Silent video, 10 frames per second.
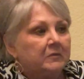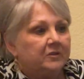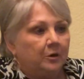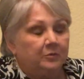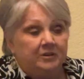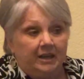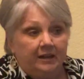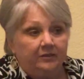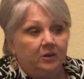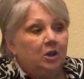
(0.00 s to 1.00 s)
So,
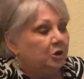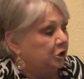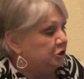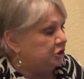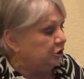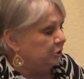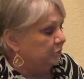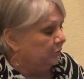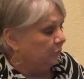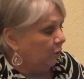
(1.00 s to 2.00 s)
yes, could
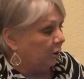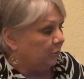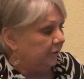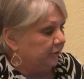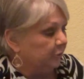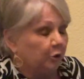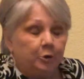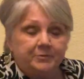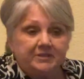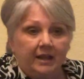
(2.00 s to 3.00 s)
you work with
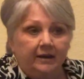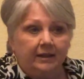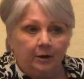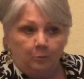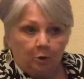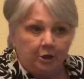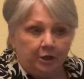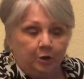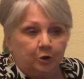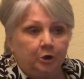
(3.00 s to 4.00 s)
groups and let them work
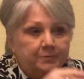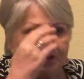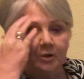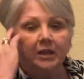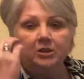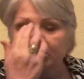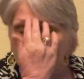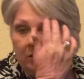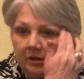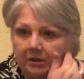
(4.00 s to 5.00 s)
in groups, or can you
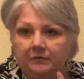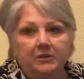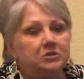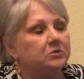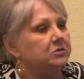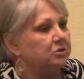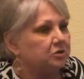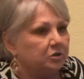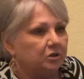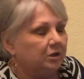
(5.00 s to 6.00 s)
call individuals?
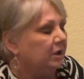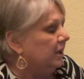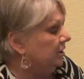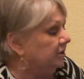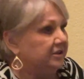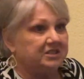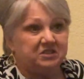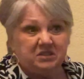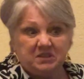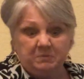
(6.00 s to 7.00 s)
Sure. Could
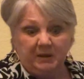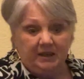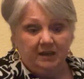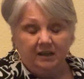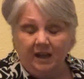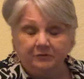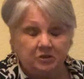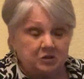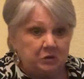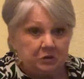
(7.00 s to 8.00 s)
this just be an
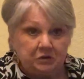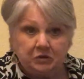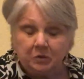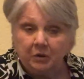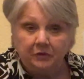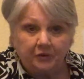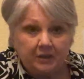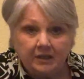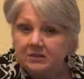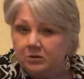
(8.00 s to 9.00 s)
after-school tutorial for
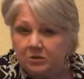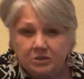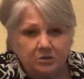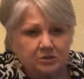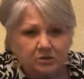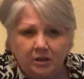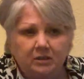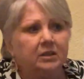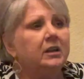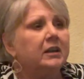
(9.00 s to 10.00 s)
kids who are still
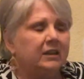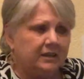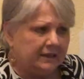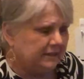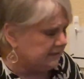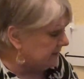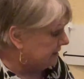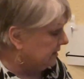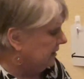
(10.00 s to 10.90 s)
struggling? Yes.